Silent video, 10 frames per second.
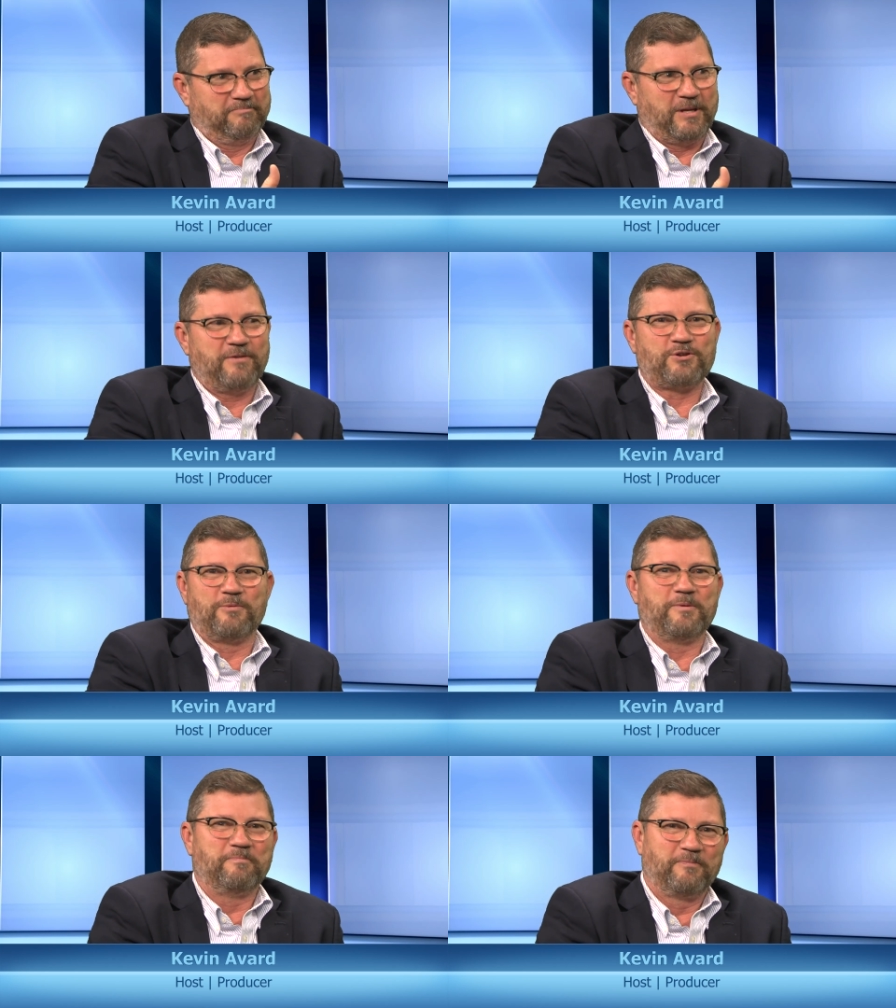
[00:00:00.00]
Dave
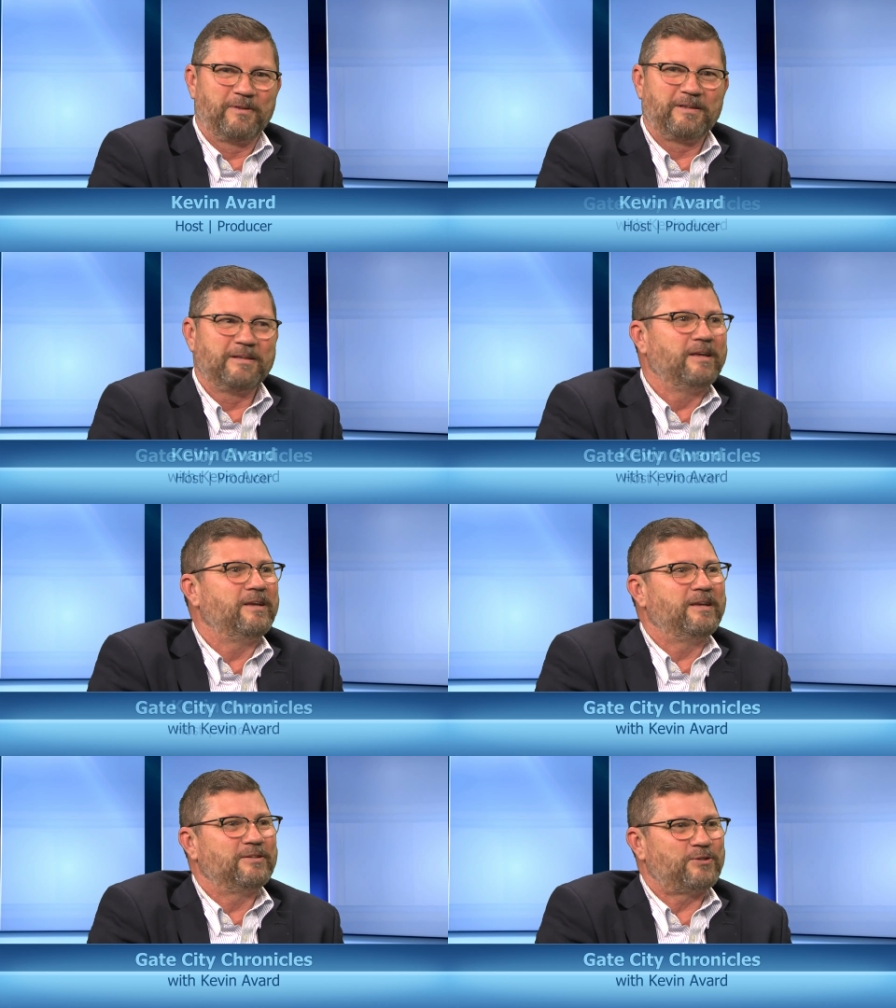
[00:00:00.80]
Schoneman.
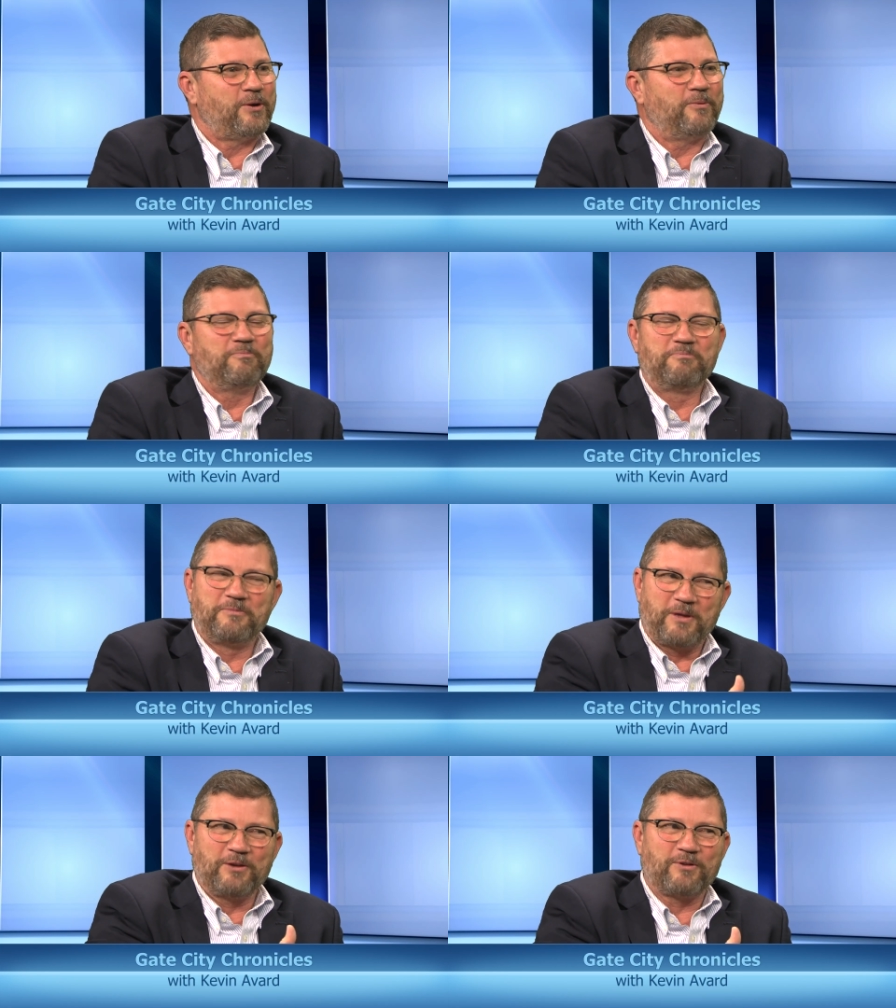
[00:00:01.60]
So
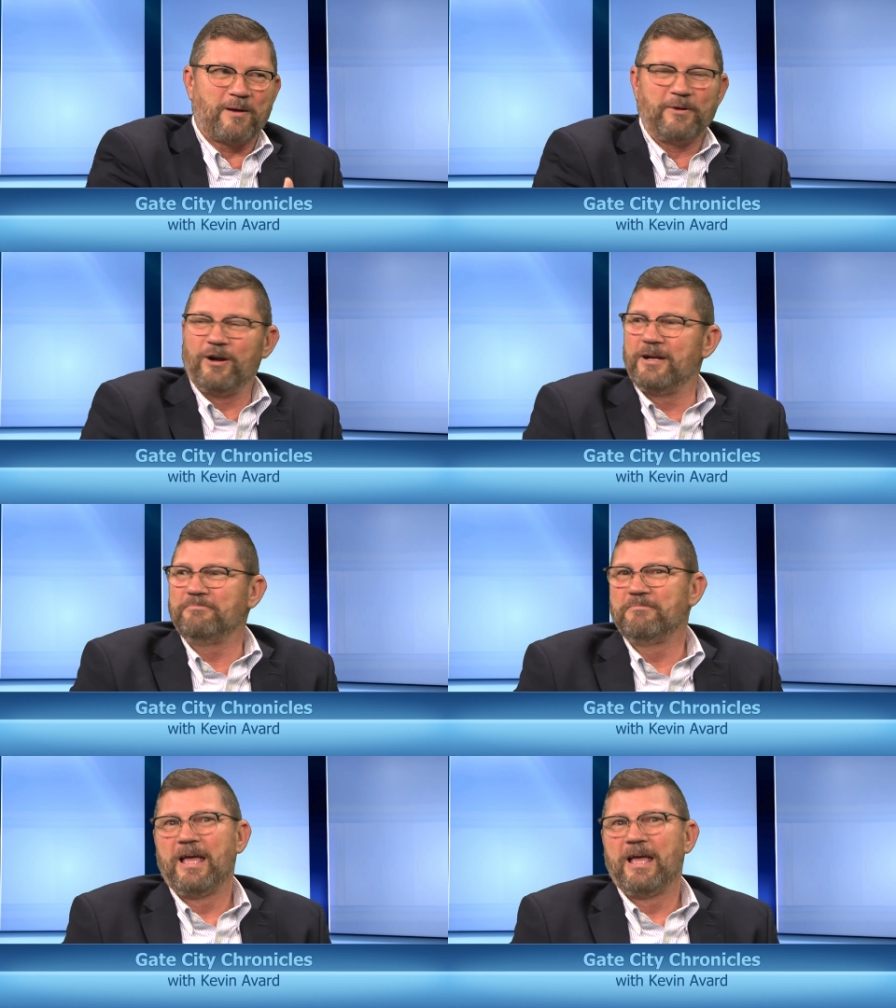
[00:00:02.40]
thanks for coming on.